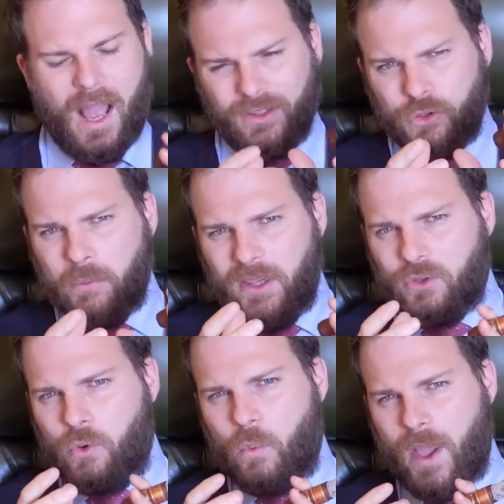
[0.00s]
As you make
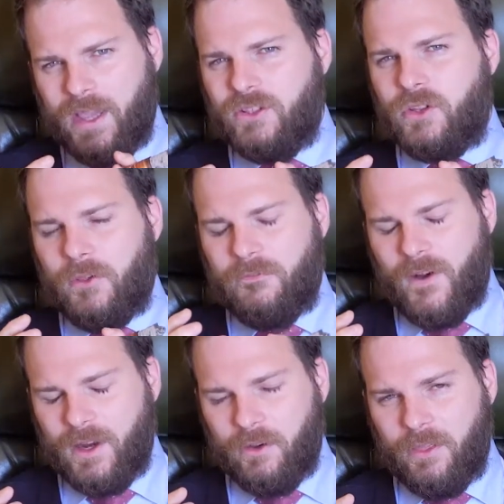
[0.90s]
your way to the
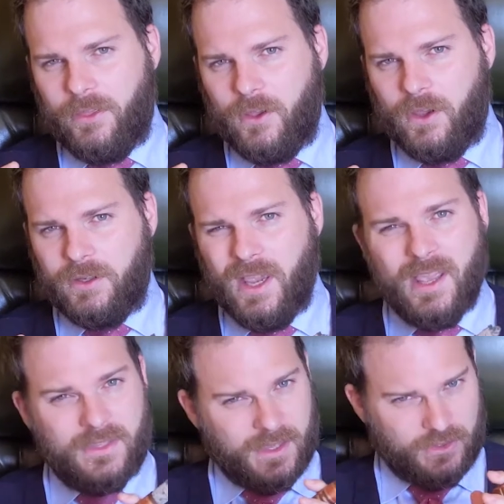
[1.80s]
final third,
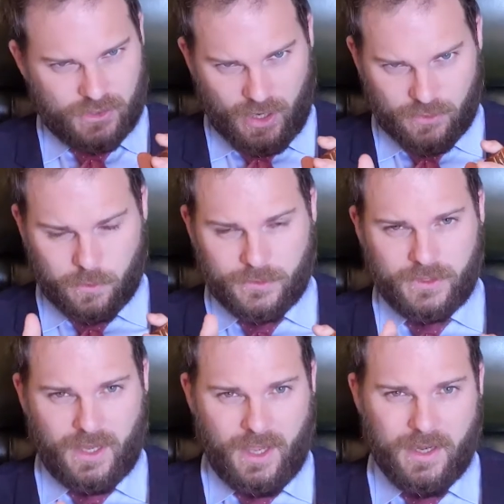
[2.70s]
things change once
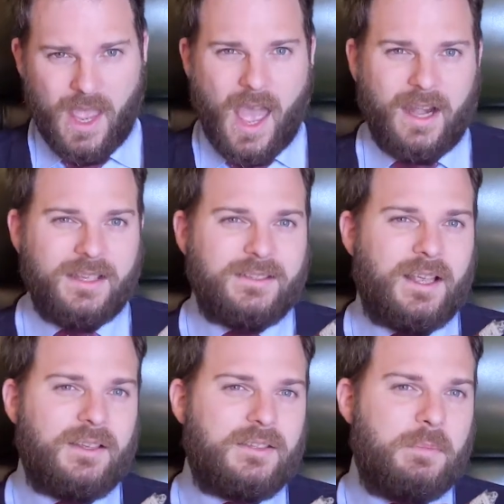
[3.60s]
again, and it
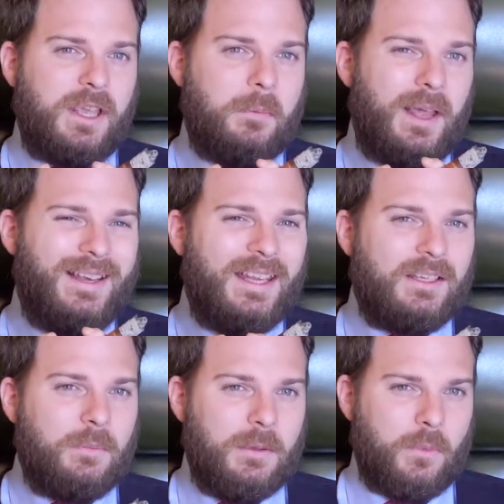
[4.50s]
starts to become a
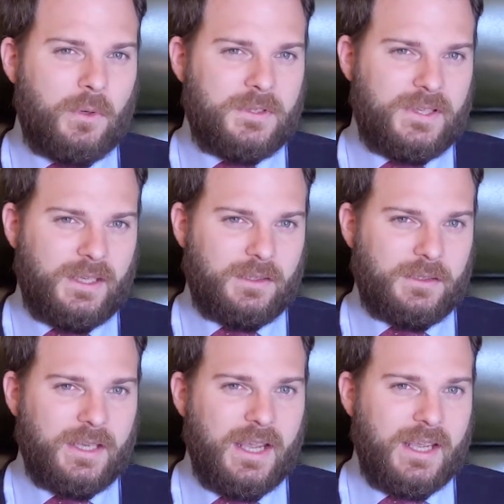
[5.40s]
little bit more
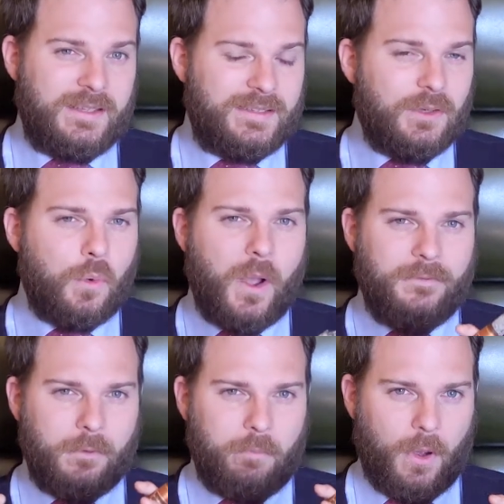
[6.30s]
settled. It's still quite
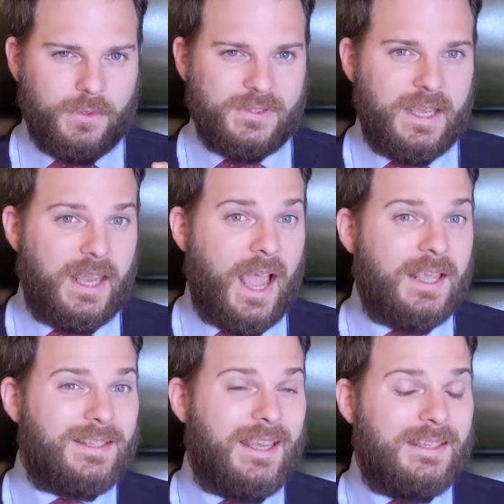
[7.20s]
verbose, it
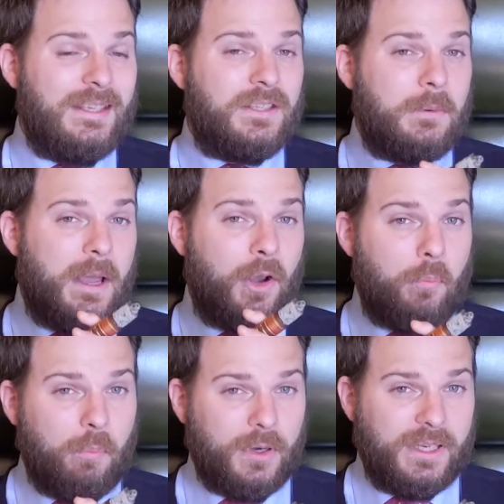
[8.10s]
has a decent amount
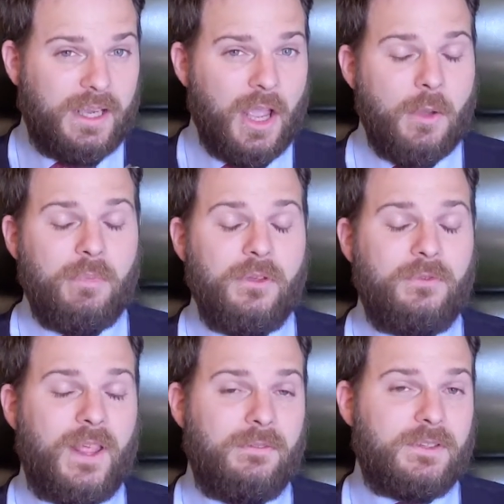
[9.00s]
of body, but the
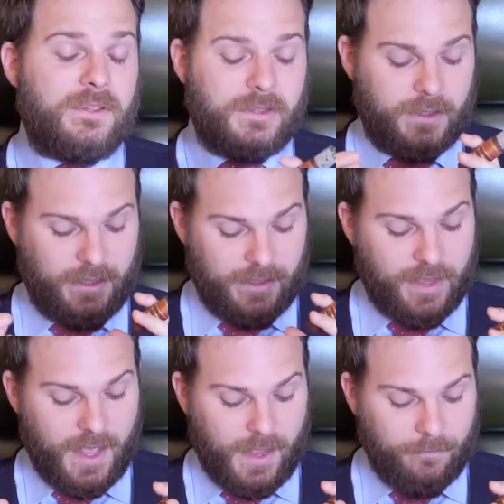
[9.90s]
flavours are certainly
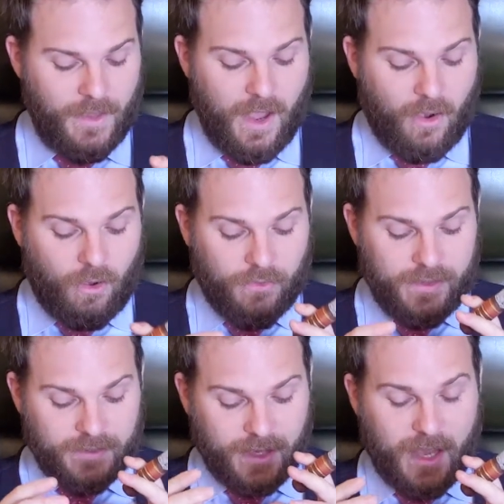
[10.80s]
there. On
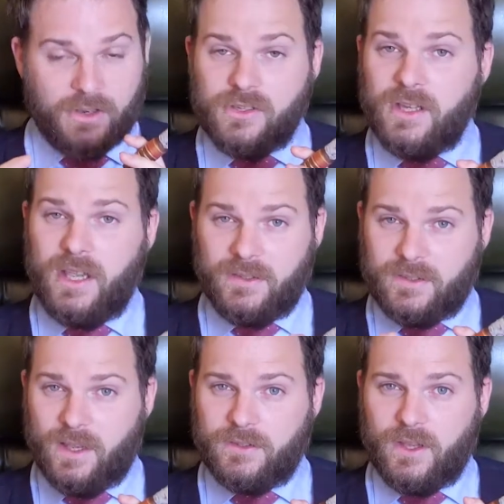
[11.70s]
this occasion, it
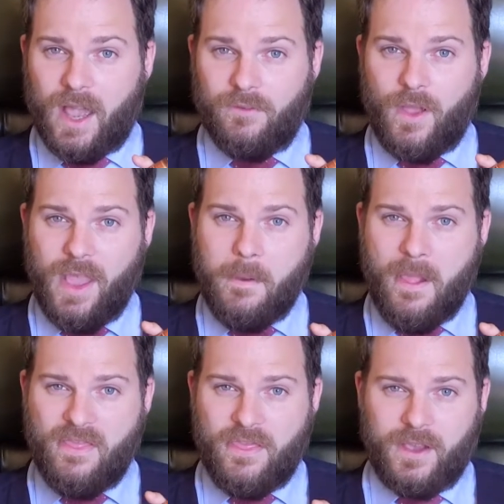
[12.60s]
starts to have a
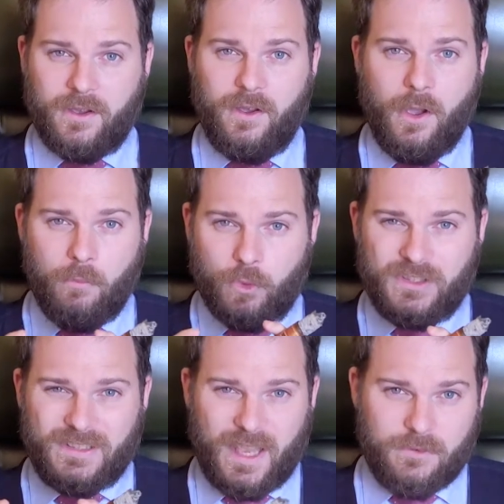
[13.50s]
thicker, more
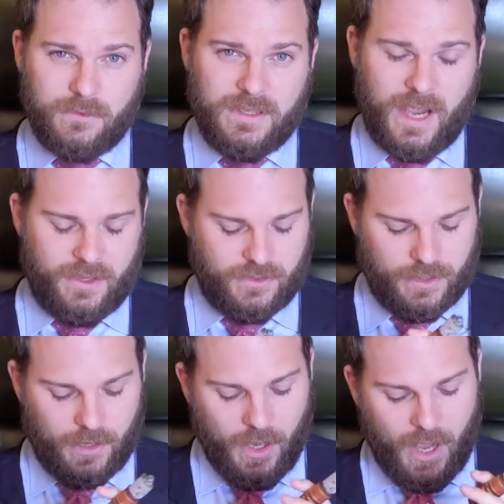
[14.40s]
savoury
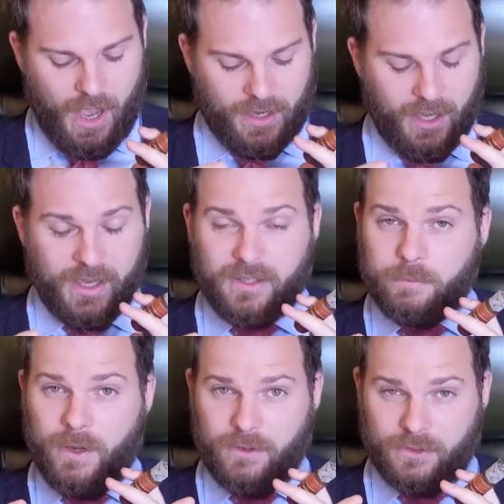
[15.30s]
texture, and I
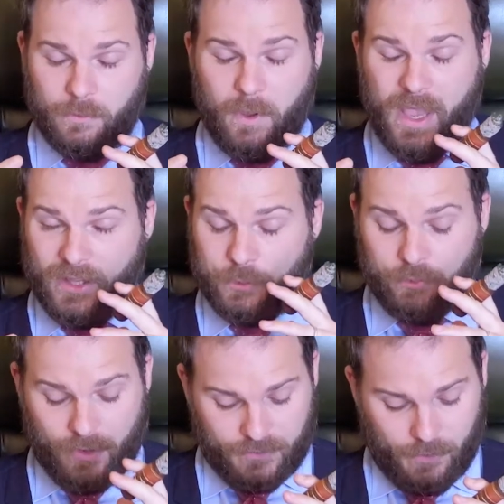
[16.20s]
experienced some
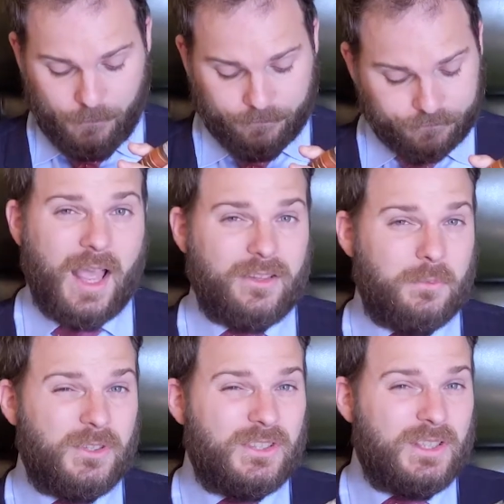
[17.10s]
espresso,
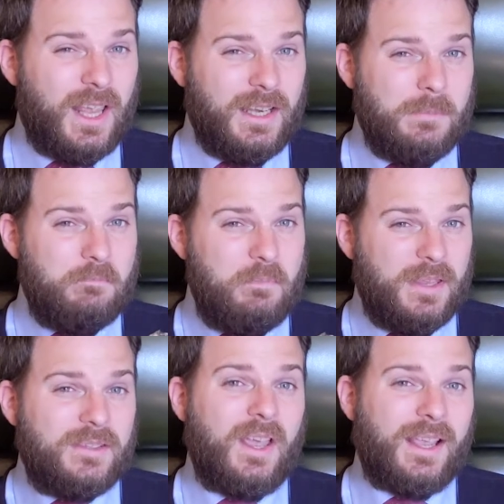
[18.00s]
some slightly
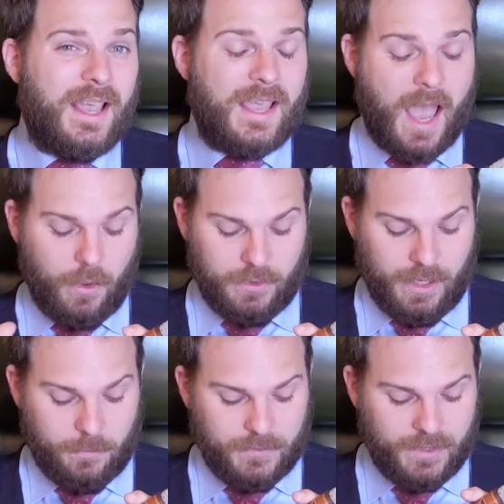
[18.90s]
bitter cacao
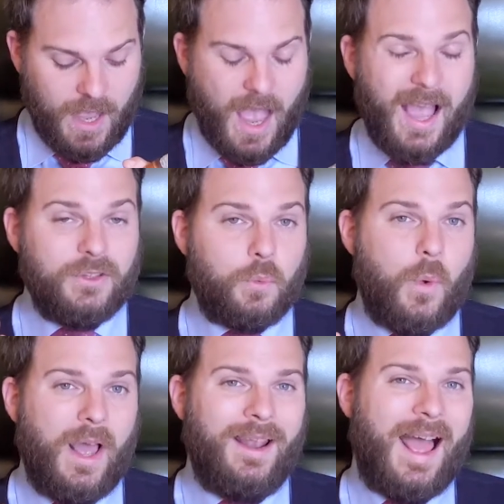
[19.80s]
nibs, as
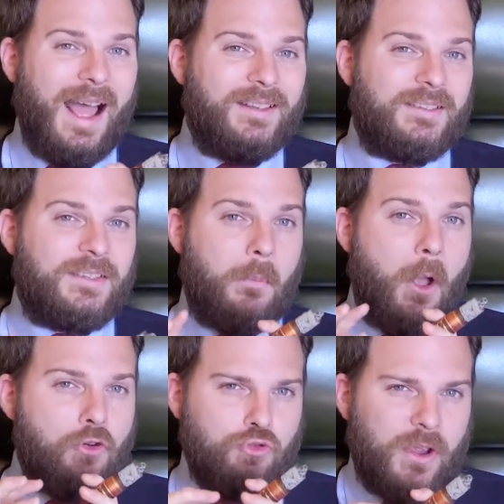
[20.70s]
well as
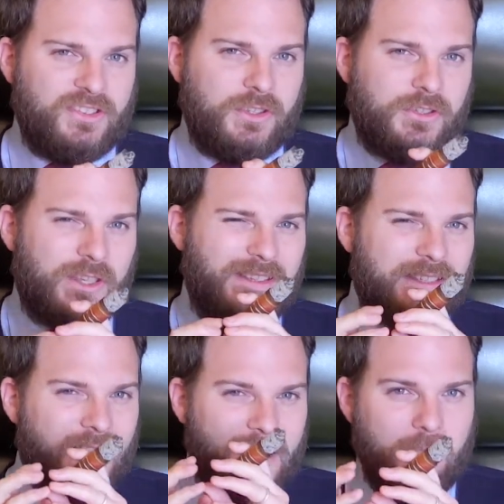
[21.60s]
some resinous and slightly